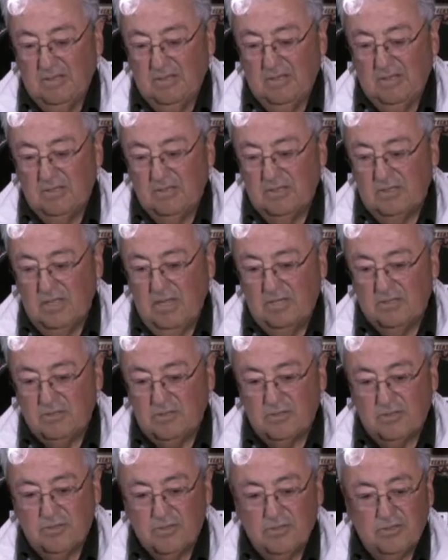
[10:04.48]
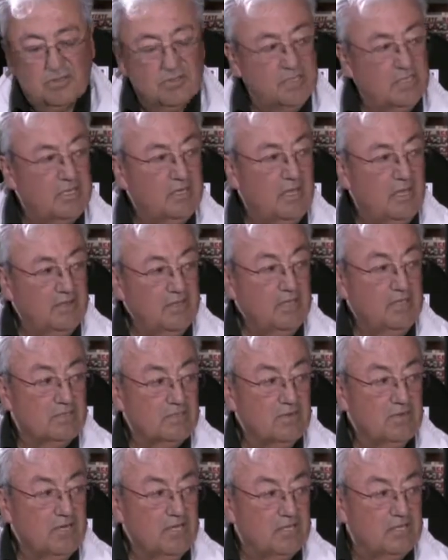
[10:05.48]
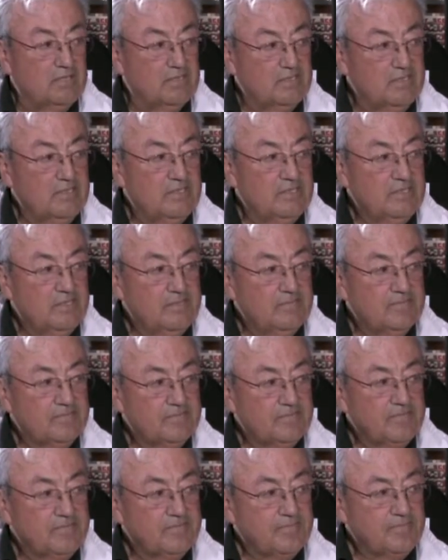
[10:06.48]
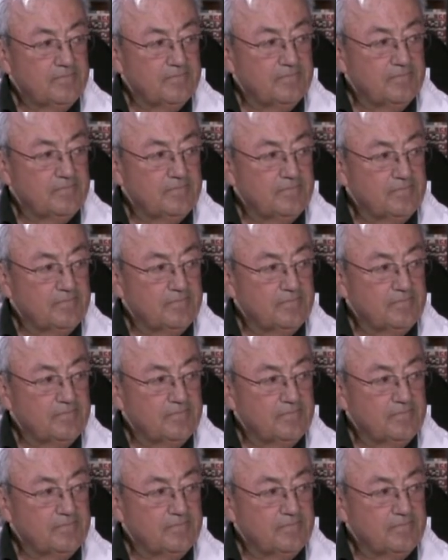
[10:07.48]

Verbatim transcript: his excursions there. I think it's great. Well, real quick, we got